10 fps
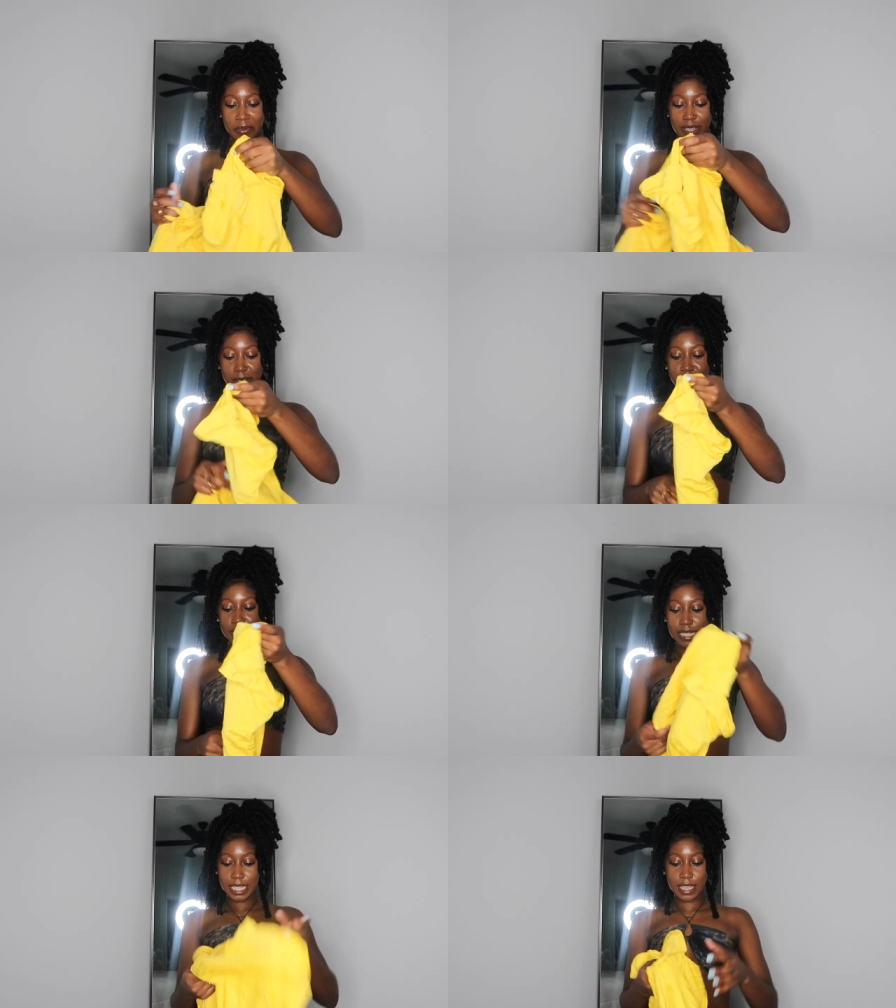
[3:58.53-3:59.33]
We're
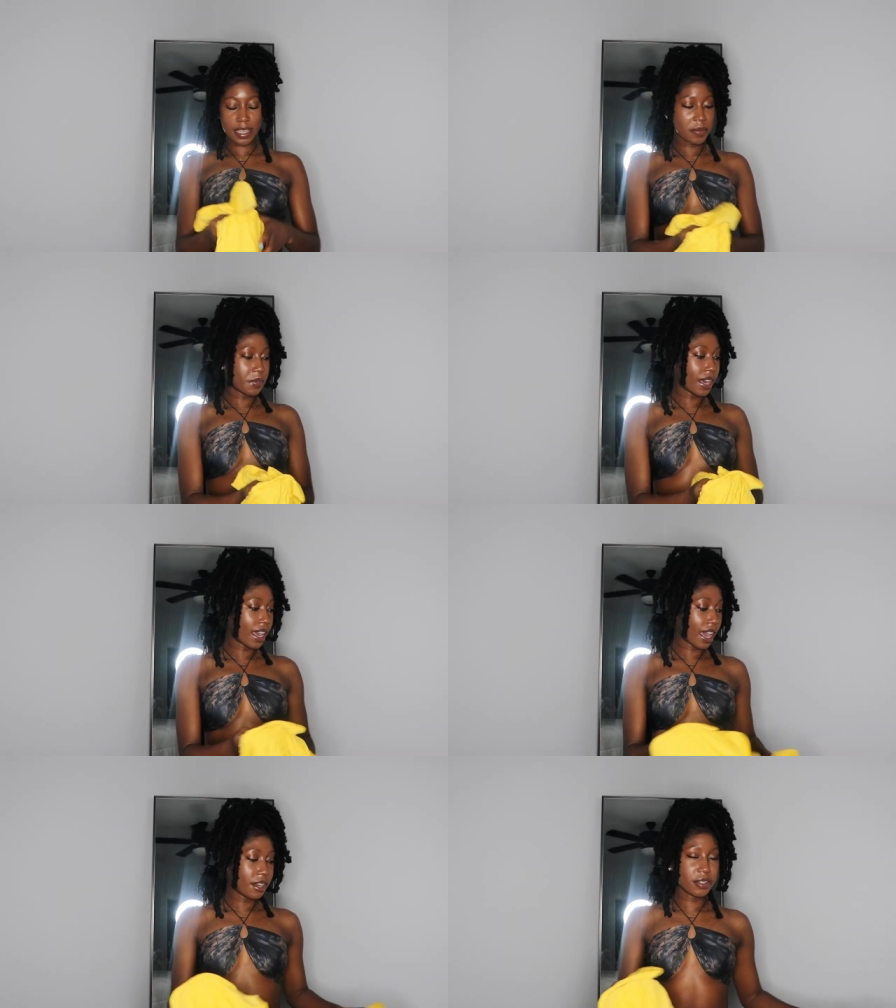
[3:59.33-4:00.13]
gonna see, but
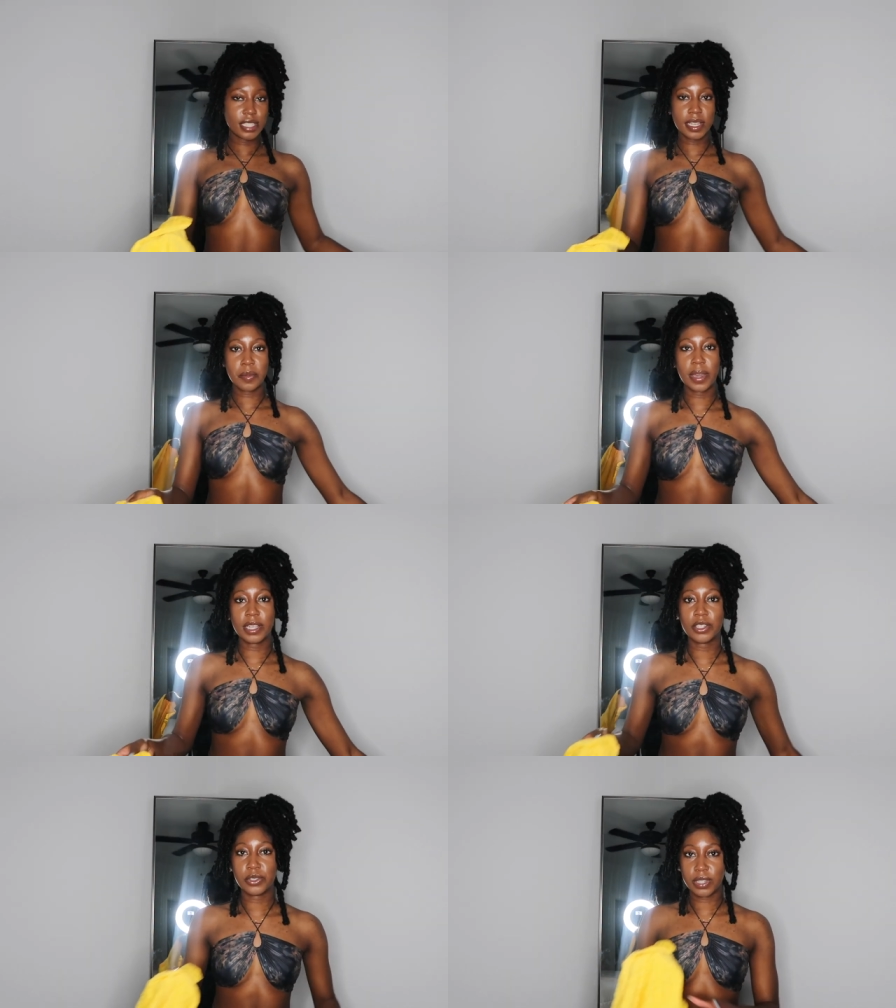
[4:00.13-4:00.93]
I know it's like a
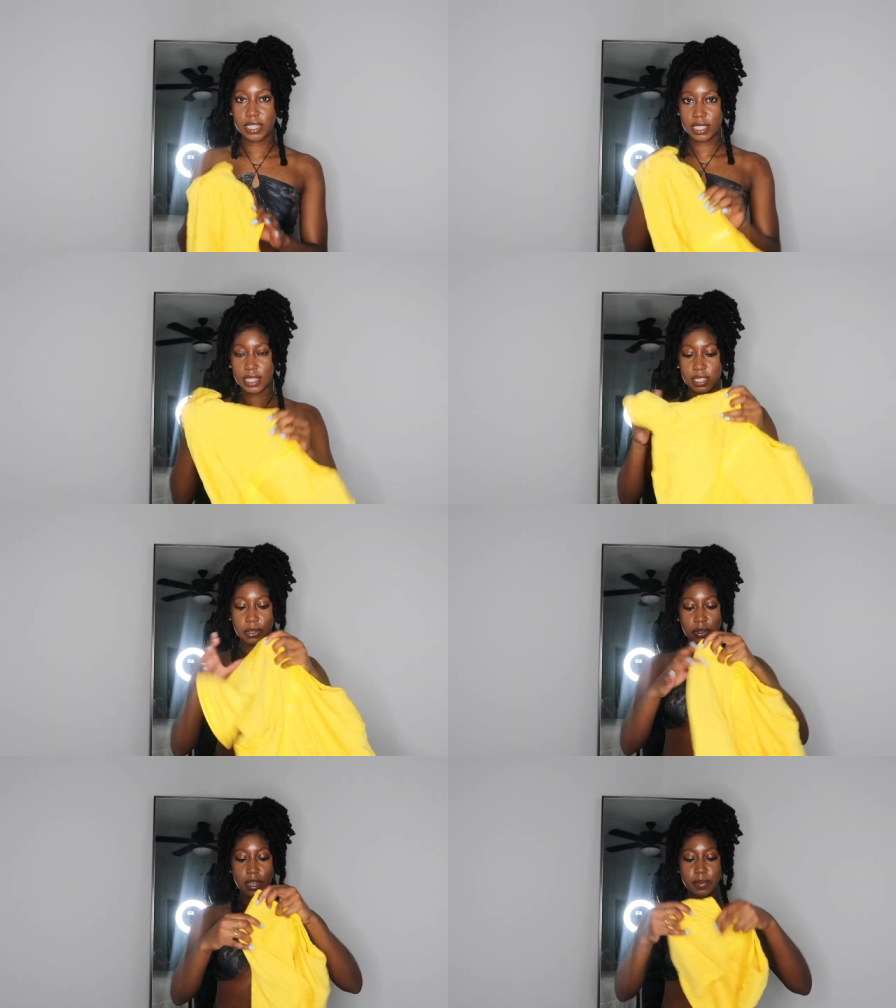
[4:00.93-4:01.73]
biker short set,
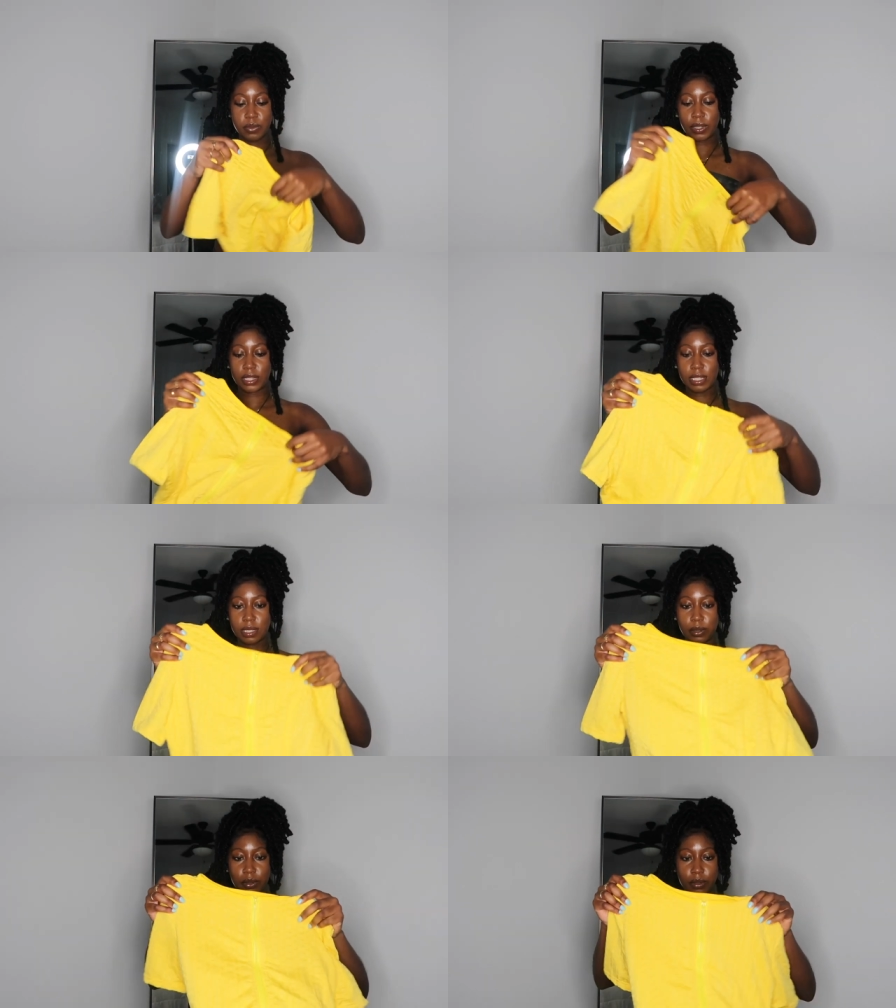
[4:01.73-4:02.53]
so it comes with
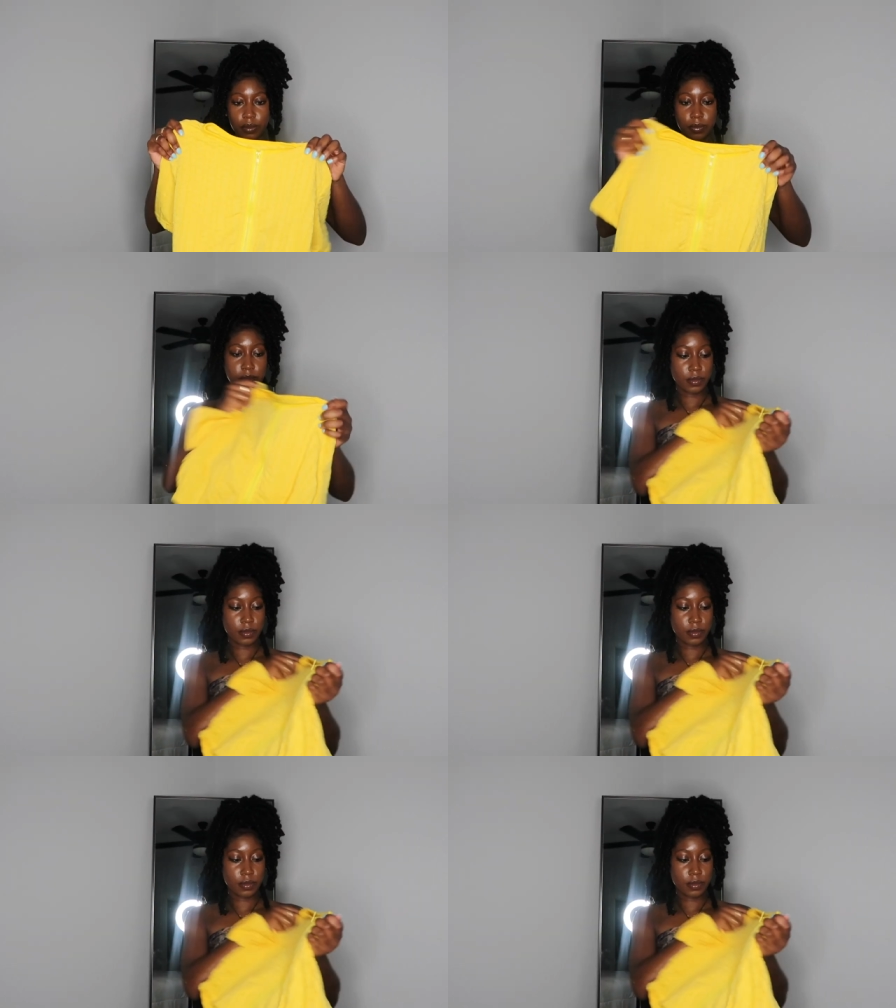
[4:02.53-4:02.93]
this little,